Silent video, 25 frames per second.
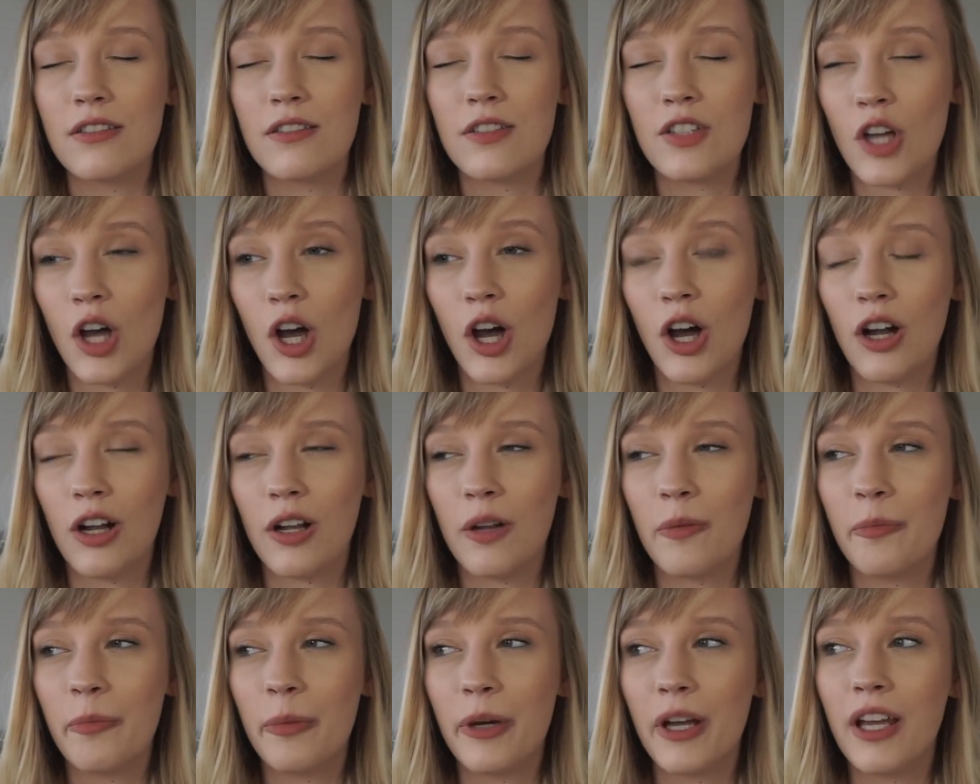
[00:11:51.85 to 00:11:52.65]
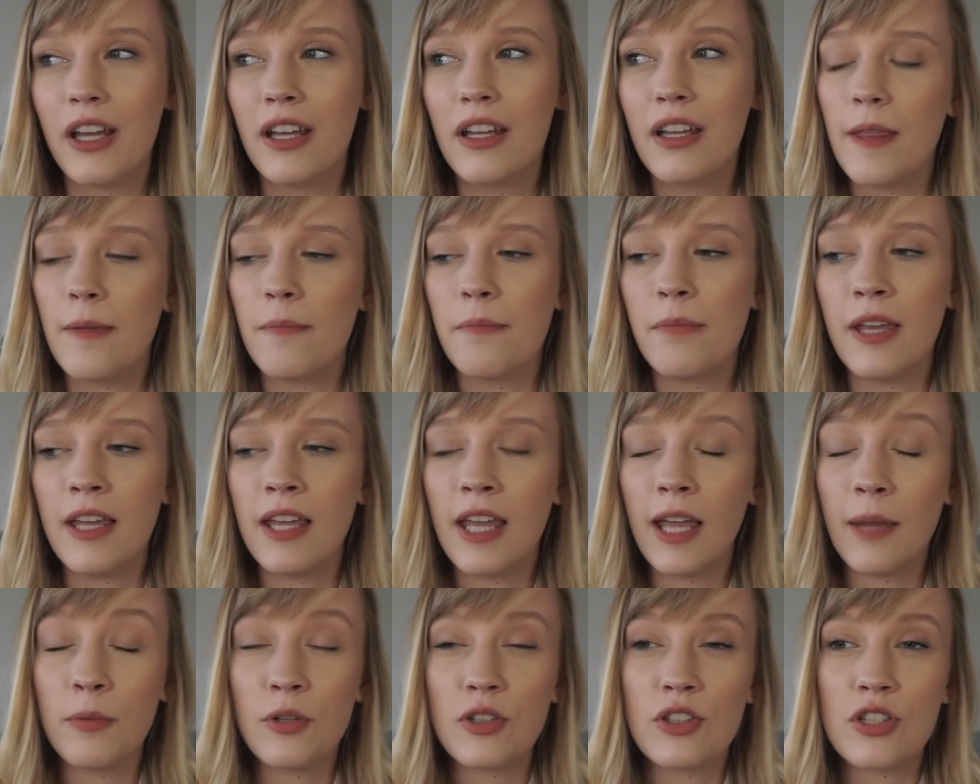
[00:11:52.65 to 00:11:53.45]
talk, but
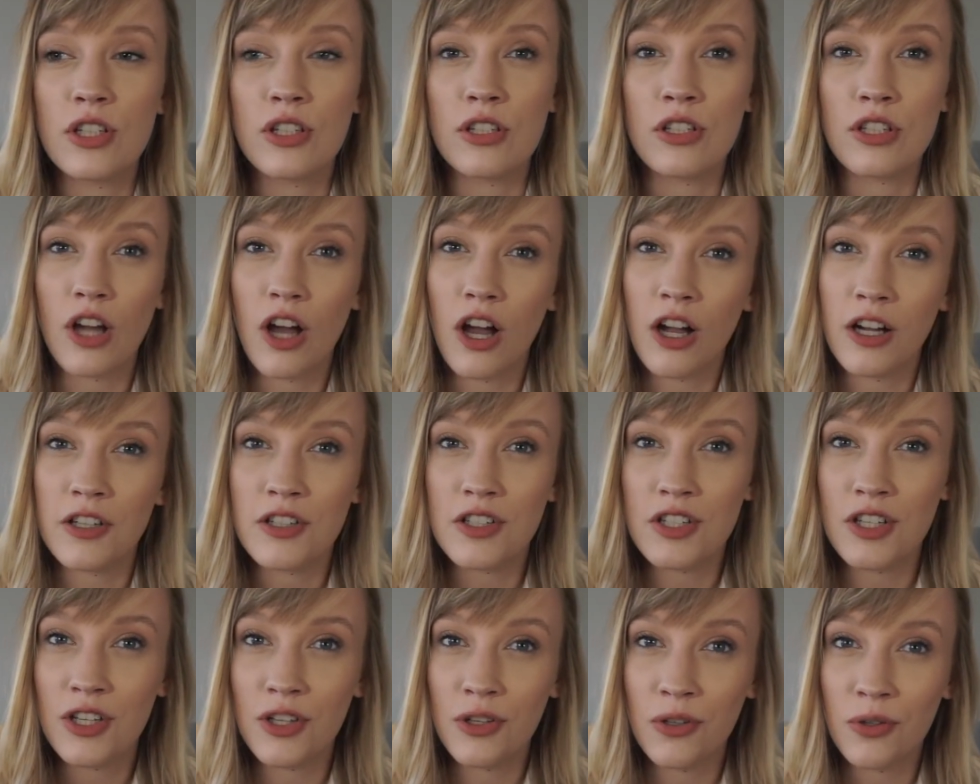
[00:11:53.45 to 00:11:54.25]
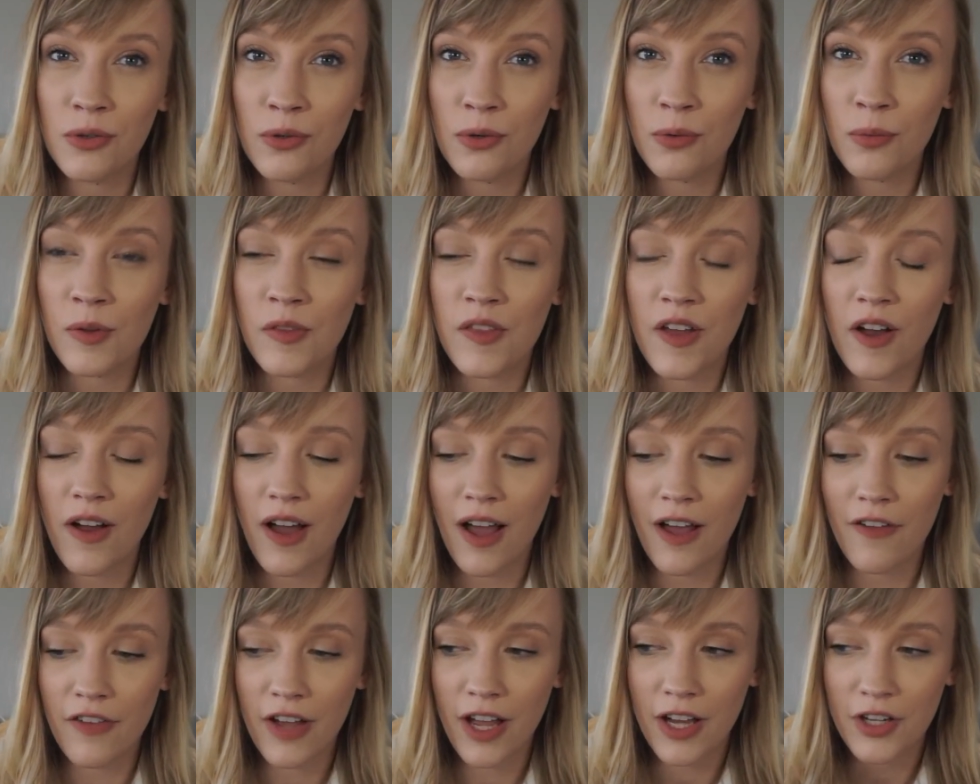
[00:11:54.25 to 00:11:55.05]
being able to talk to you without
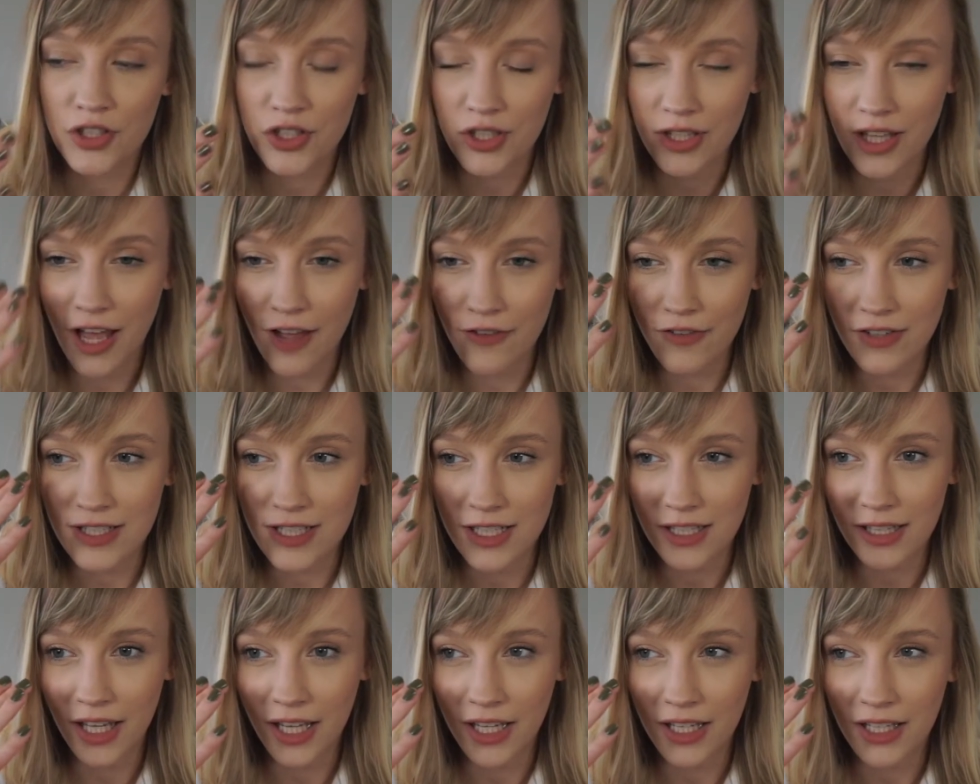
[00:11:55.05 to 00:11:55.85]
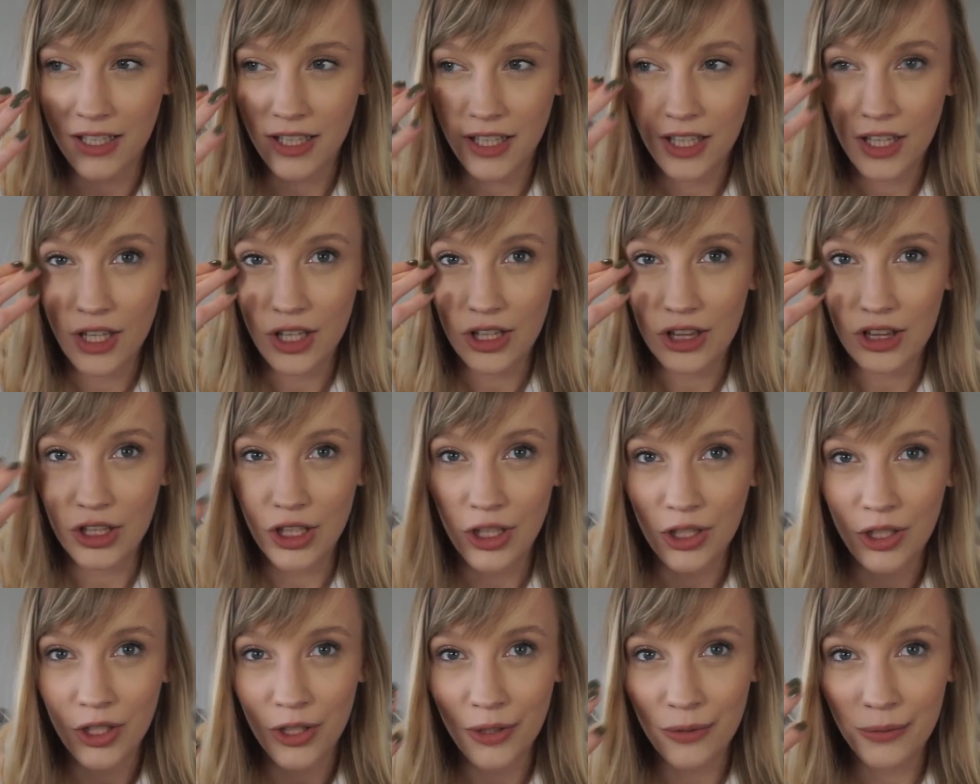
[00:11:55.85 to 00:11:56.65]
actually having to like
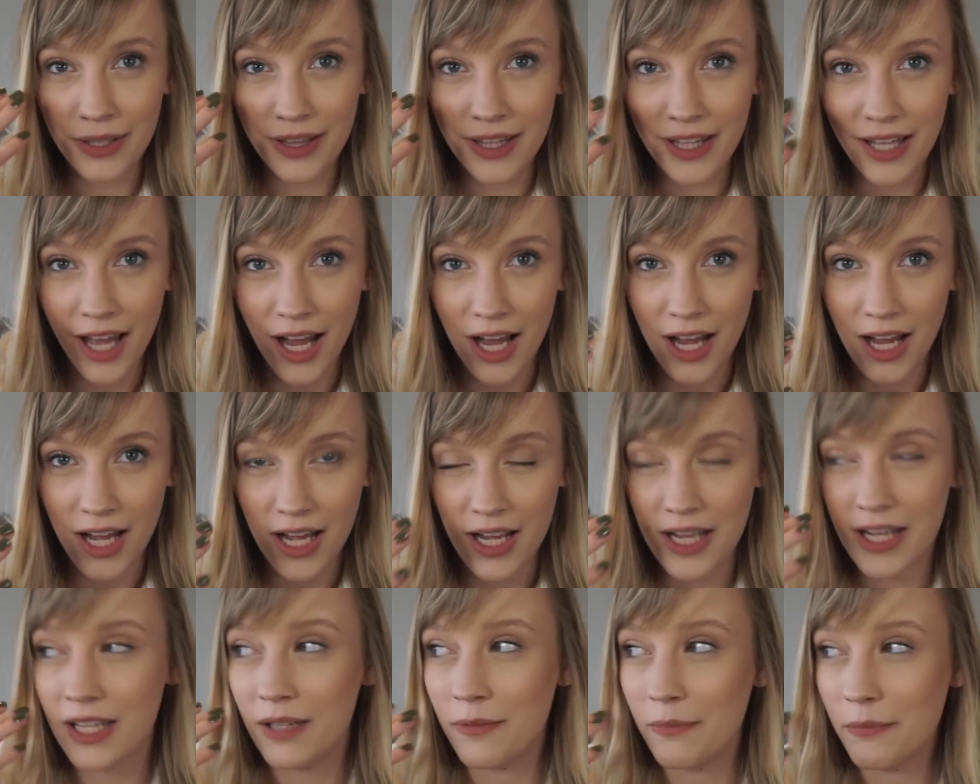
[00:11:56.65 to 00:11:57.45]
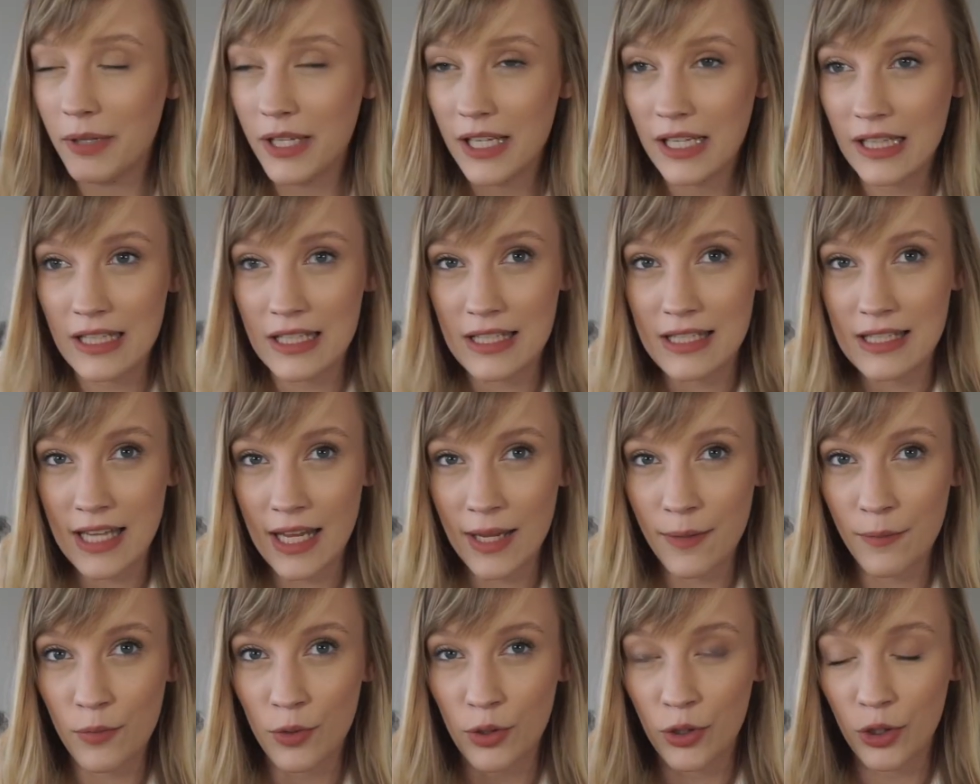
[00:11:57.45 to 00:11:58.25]
look you in the eye and be in the
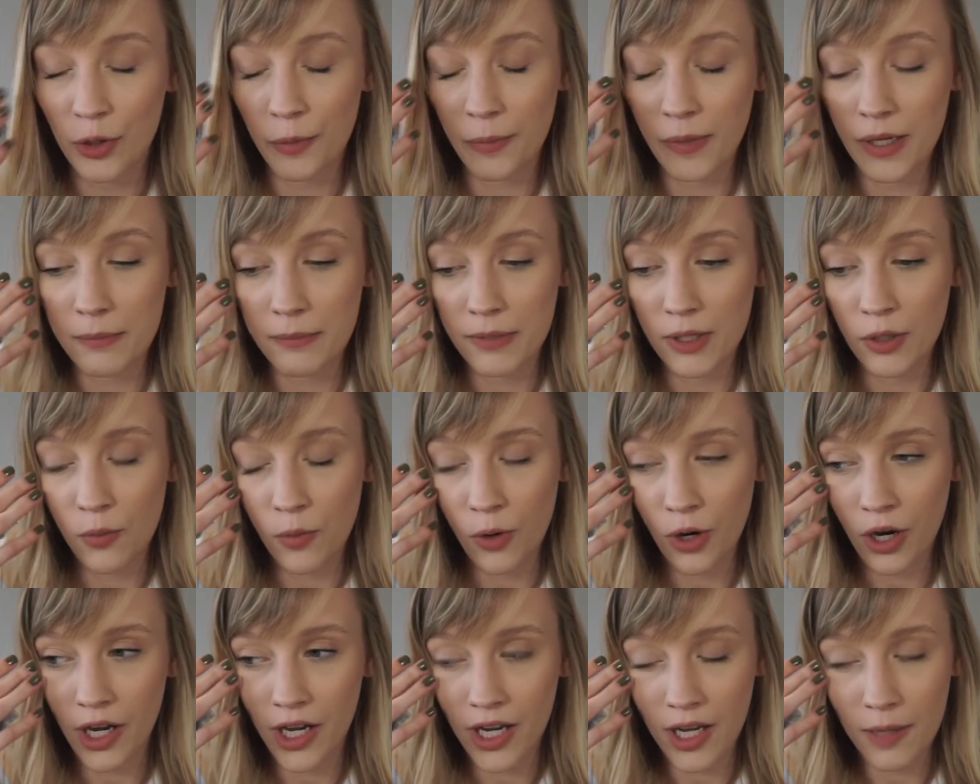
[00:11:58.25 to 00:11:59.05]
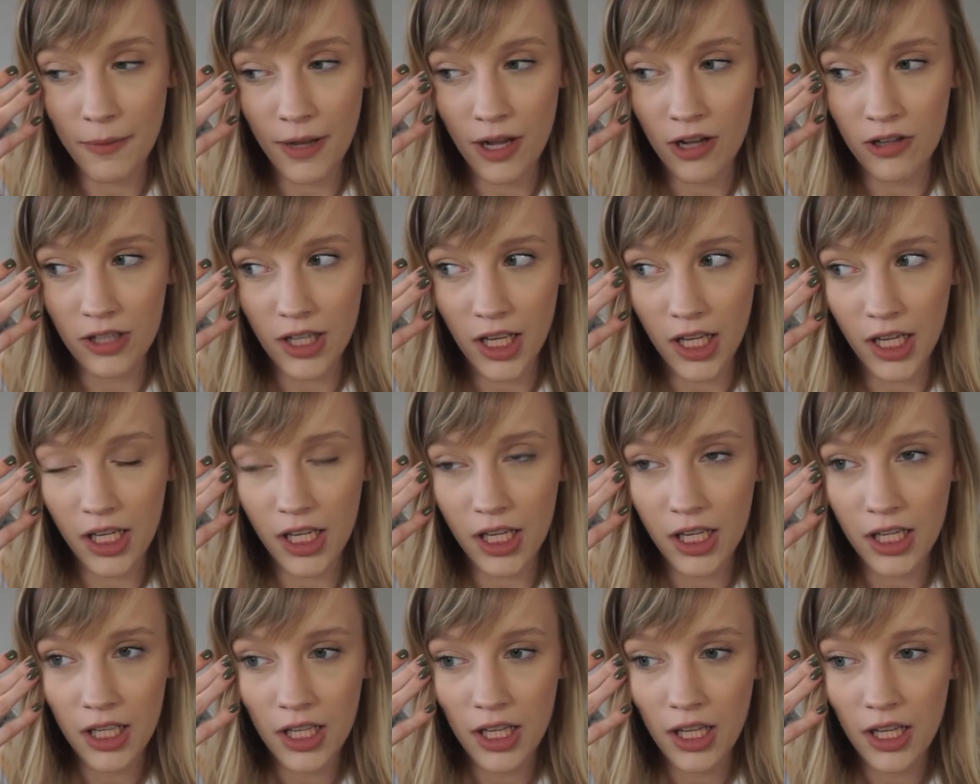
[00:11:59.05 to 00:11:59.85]
same room and be worrying about
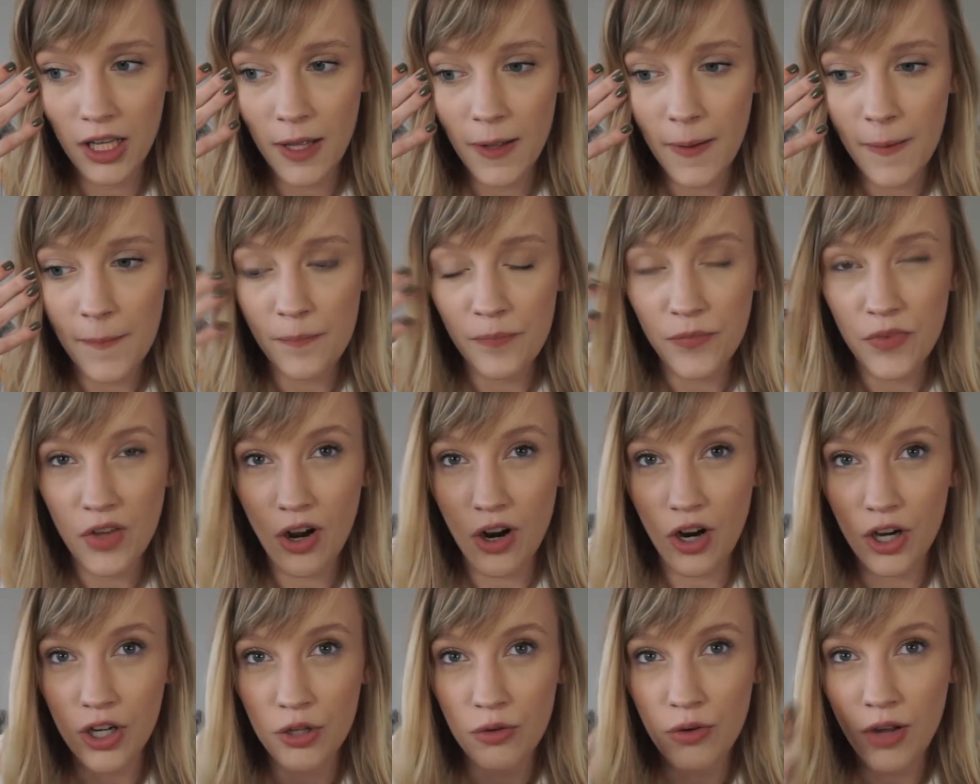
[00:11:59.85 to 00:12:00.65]
like, are you